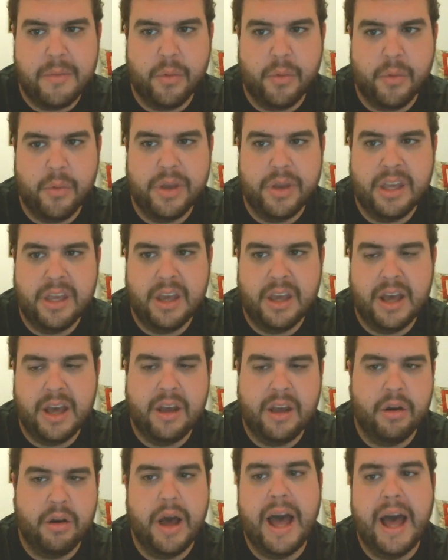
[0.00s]

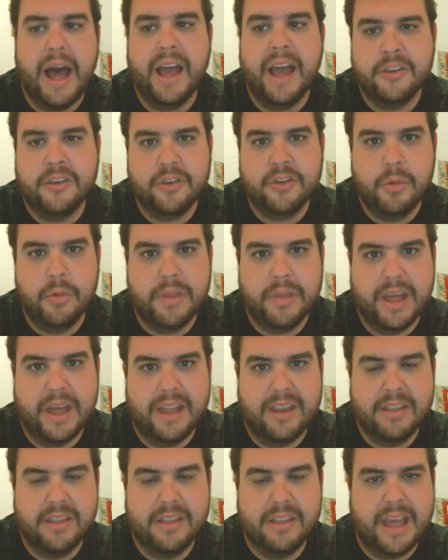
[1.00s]
And I assumed that